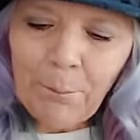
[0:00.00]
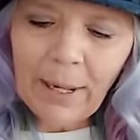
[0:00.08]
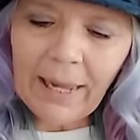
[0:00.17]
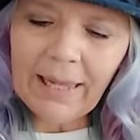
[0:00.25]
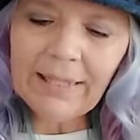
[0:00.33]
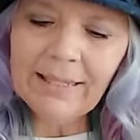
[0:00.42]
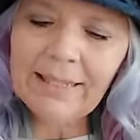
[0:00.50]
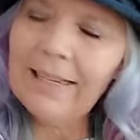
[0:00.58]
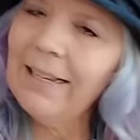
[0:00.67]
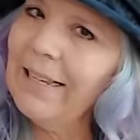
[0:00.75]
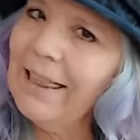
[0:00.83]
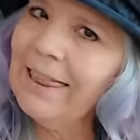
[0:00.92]

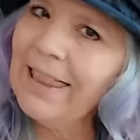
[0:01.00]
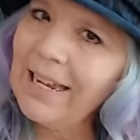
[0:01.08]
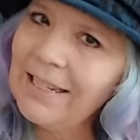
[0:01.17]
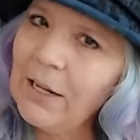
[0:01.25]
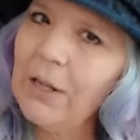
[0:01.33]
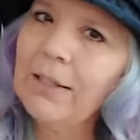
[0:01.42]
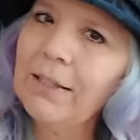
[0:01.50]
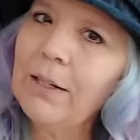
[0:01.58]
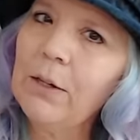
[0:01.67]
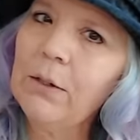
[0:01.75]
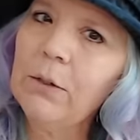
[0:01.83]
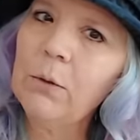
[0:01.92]
but that's
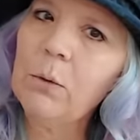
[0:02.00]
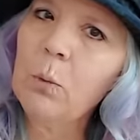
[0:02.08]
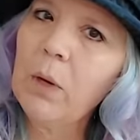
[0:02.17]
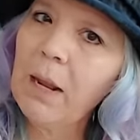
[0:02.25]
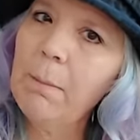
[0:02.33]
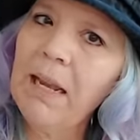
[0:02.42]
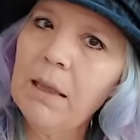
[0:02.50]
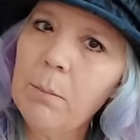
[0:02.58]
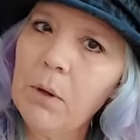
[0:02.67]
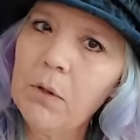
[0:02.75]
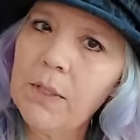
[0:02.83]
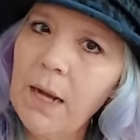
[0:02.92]
also what I made the
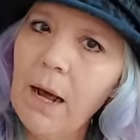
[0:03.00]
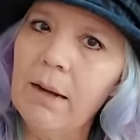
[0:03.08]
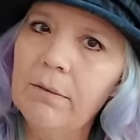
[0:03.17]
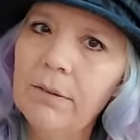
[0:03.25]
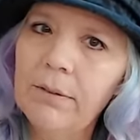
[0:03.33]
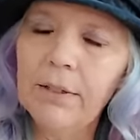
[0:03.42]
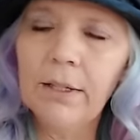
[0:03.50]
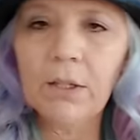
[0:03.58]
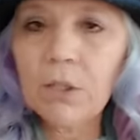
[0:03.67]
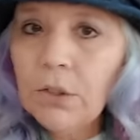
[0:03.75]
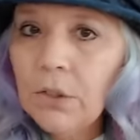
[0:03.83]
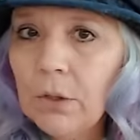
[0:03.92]
most of.
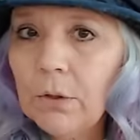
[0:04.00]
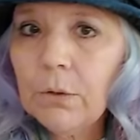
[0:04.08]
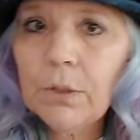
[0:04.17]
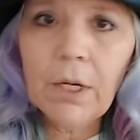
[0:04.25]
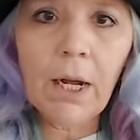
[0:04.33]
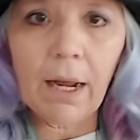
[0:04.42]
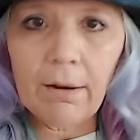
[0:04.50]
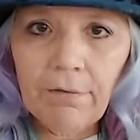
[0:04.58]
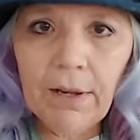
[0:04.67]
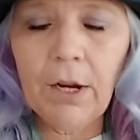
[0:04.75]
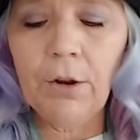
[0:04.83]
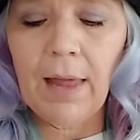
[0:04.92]
So you got to
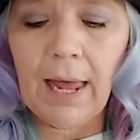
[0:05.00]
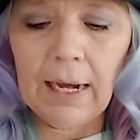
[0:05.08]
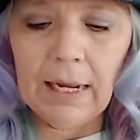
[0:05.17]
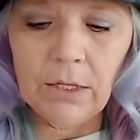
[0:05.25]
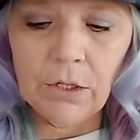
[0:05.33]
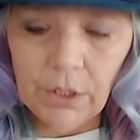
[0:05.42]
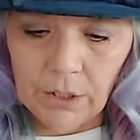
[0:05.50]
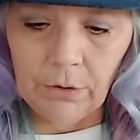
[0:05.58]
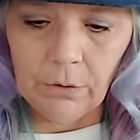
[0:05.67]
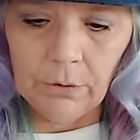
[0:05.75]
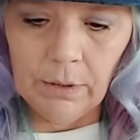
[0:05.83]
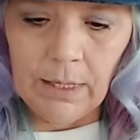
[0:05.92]
figure that in
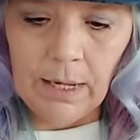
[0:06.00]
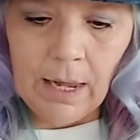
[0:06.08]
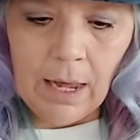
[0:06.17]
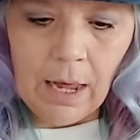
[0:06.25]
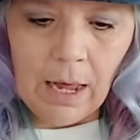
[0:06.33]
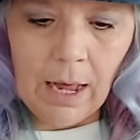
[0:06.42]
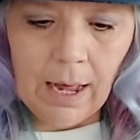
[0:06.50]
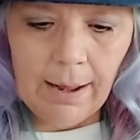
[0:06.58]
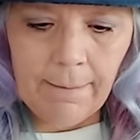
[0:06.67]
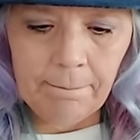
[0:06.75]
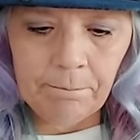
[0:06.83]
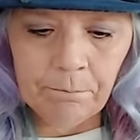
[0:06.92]
too.
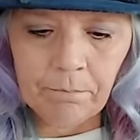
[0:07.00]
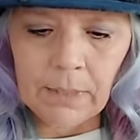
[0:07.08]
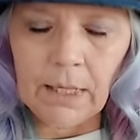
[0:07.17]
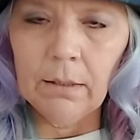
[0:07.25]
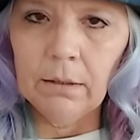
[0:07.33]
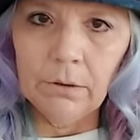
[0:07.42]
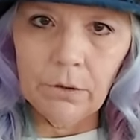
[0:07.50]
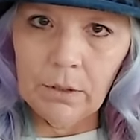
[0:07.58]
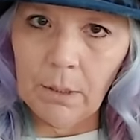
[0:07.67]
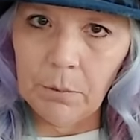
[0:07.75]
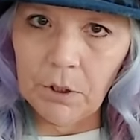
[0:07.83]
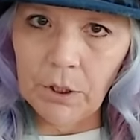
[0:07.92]
Um,
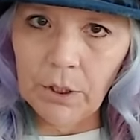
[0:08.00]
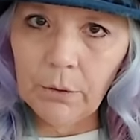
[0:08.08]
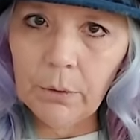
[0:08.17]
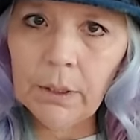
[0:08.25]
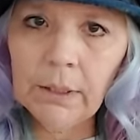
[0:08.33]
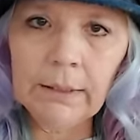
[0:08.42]
number two,